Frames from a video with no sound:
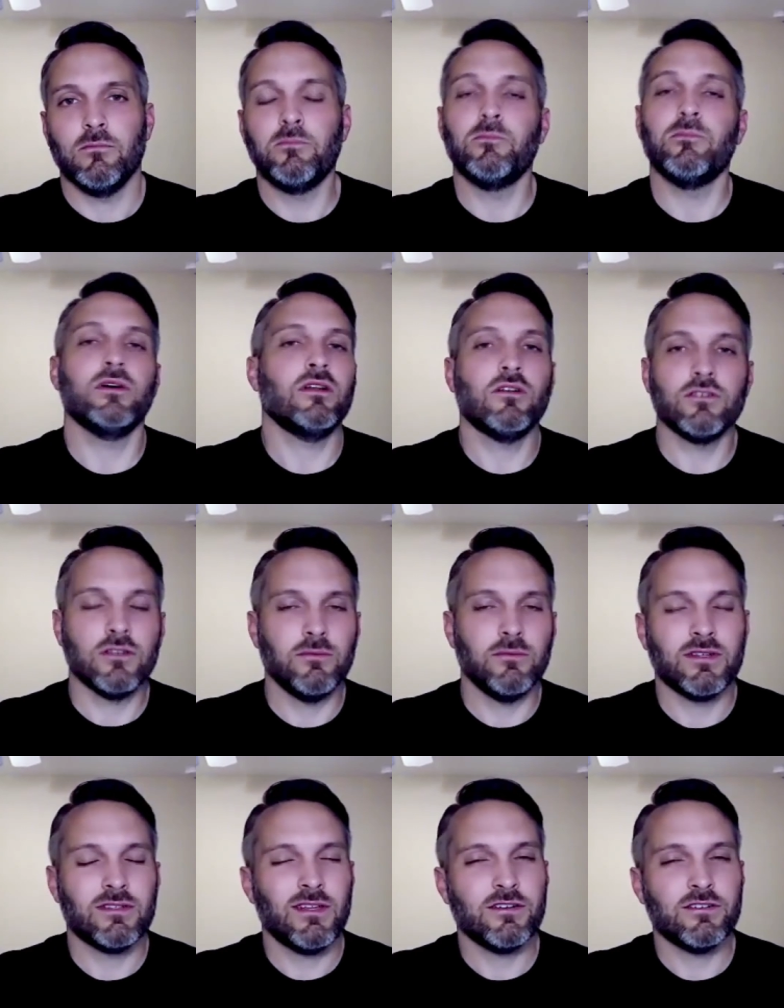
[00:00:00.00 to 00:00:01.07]
but also, but
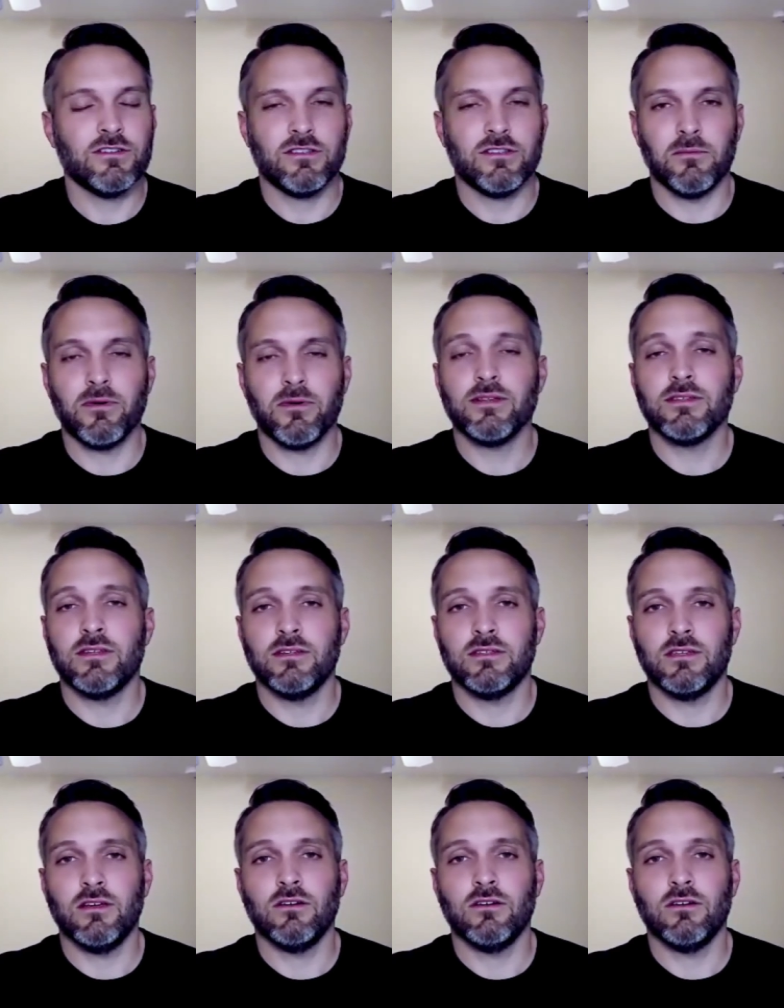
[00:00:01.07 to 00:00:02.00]
it's not just the presidency.